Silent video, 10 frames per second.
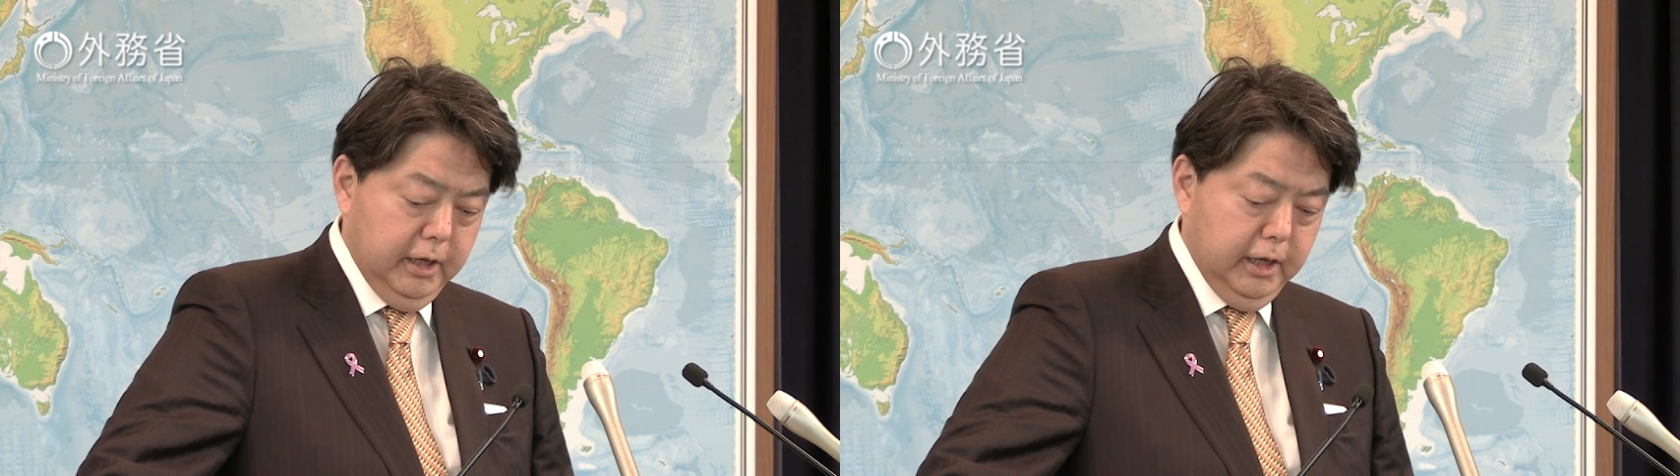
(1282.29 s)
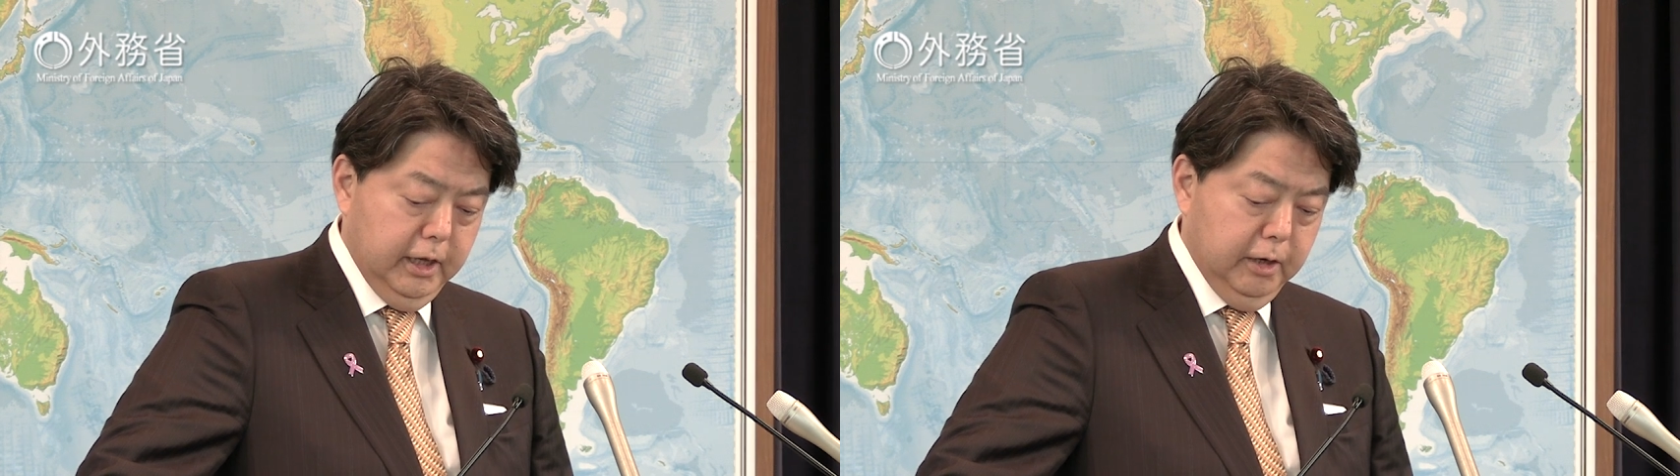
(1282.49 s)

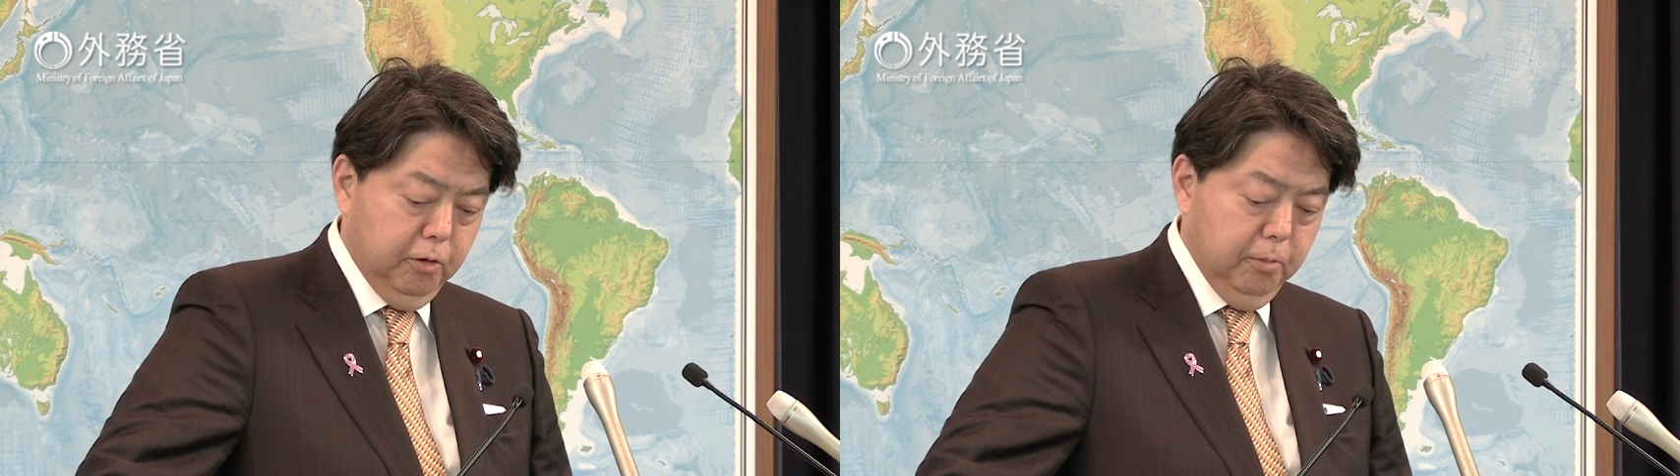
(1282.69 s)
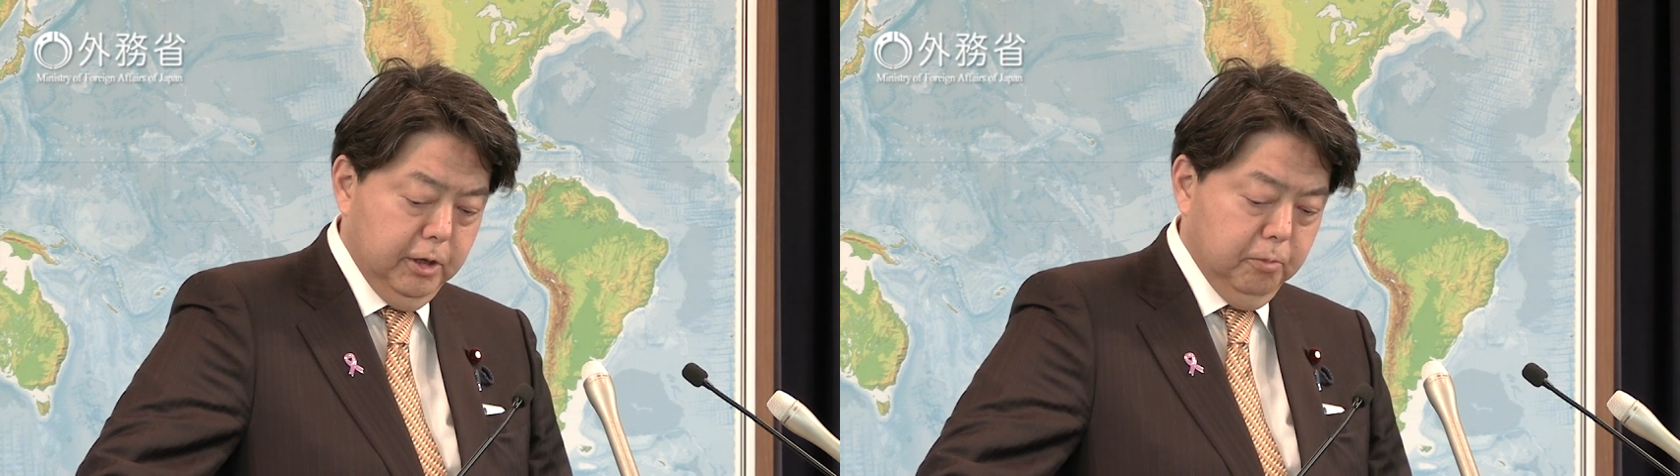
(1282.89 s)
deeply
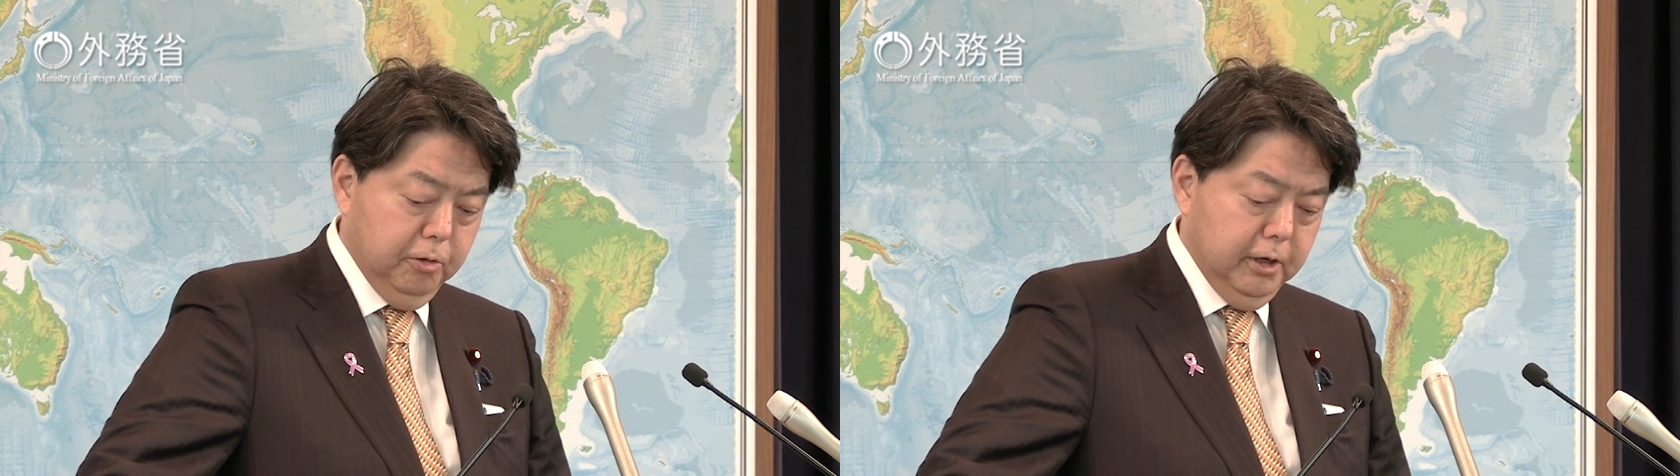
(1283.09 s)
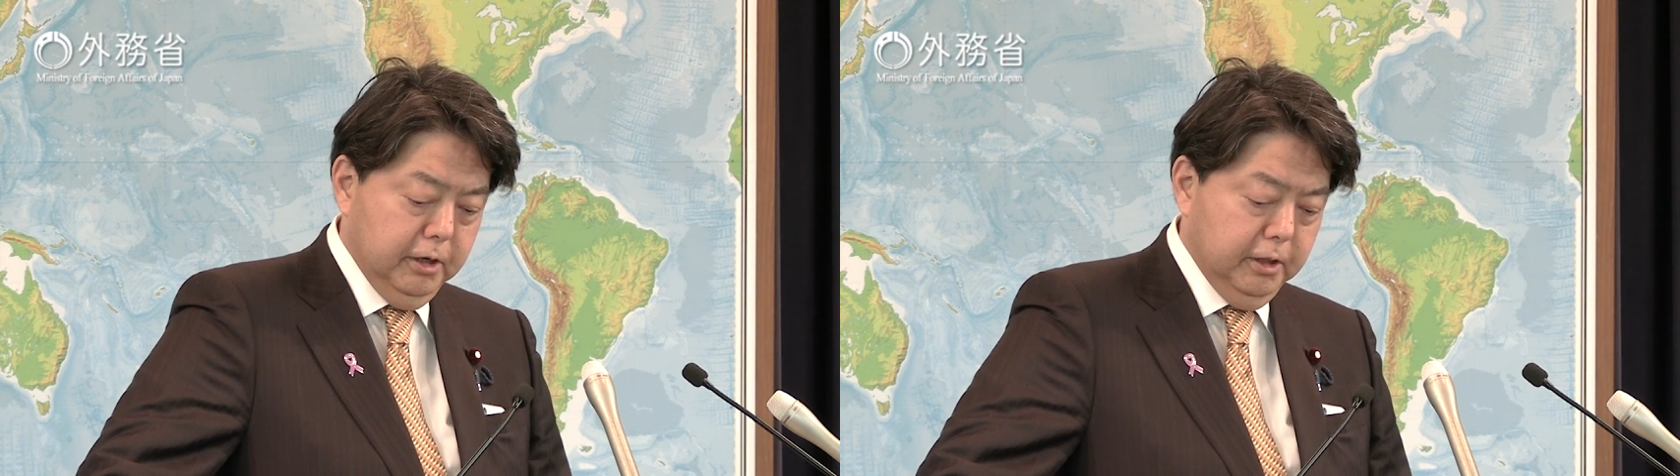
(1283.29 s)

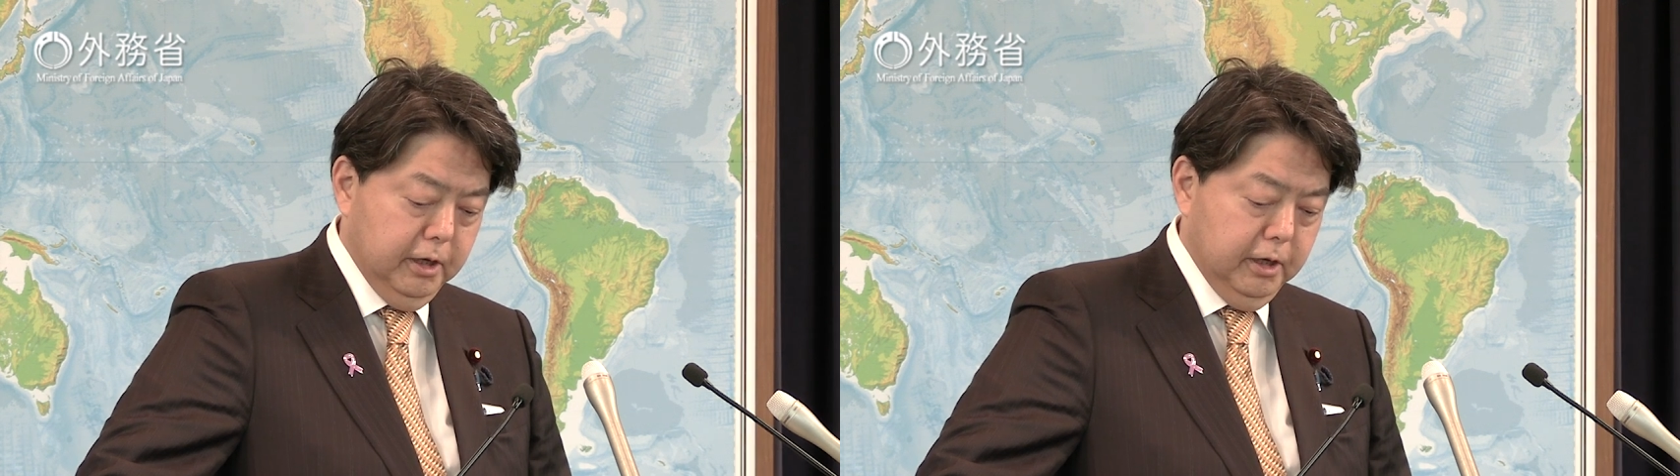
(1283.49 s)
concerned